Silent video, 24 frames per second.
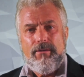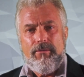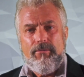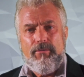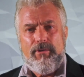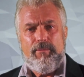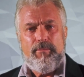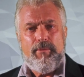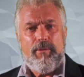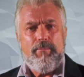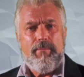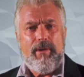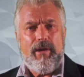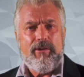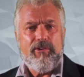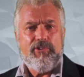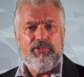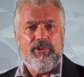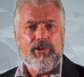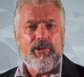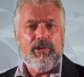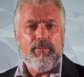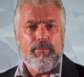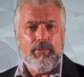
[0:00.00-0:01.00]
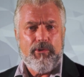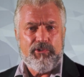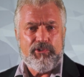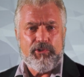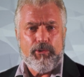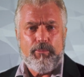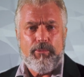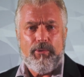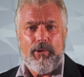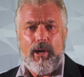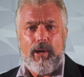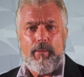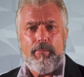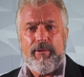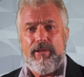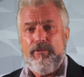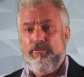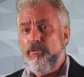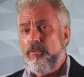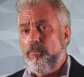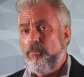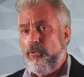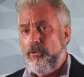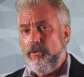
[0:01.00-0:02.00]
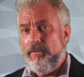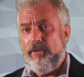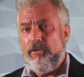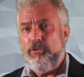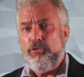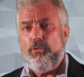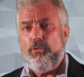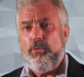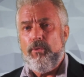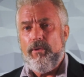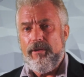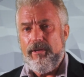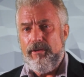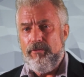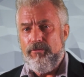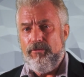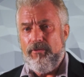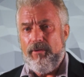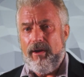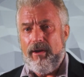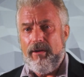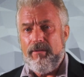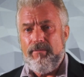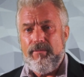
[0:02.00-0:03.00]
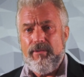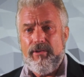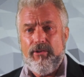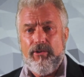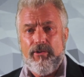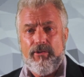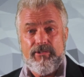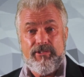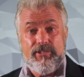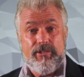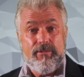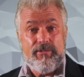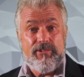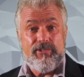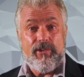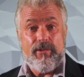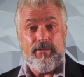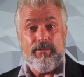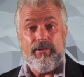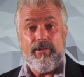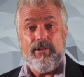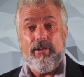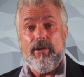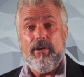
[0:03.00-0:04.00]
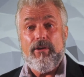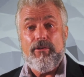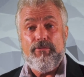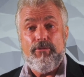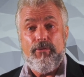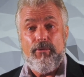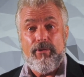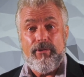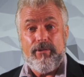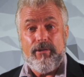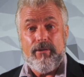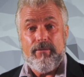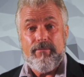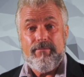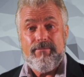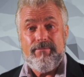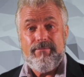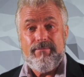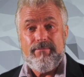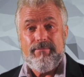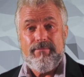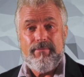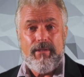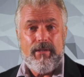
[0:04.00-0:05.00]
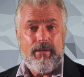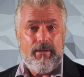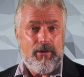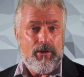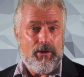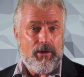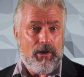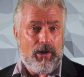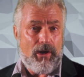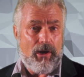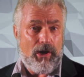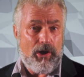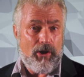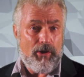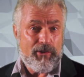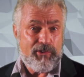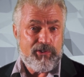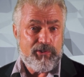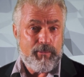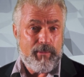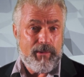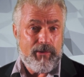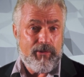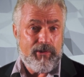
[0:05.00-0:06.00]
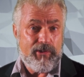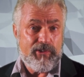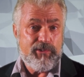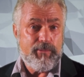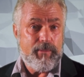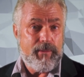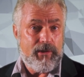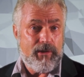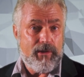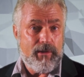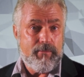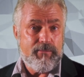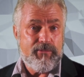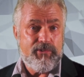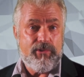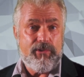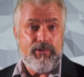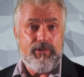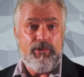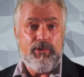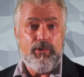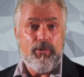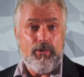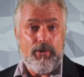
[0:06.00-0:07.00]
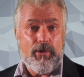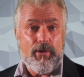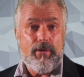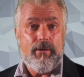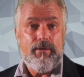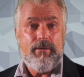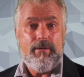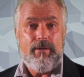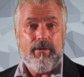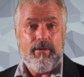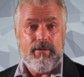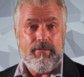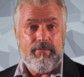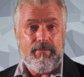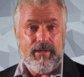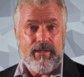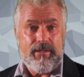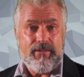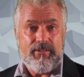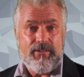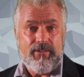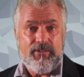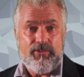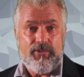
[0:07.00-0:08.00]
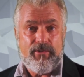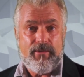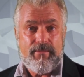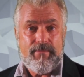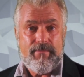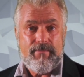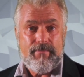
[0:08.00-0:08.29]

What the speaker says: We've been managing commercial property for more than 25 years in Southern California. Our experience becomes your advantage.